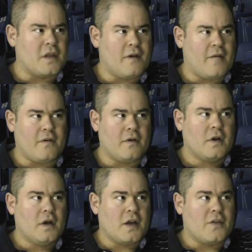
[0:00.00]
ever
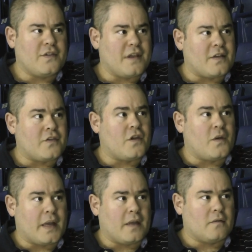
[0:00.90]
considered
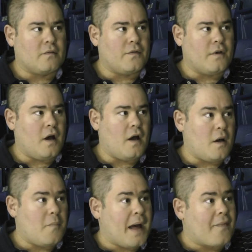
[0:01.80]
doing
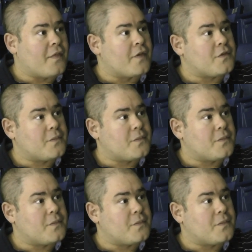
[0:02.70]
at Panthers?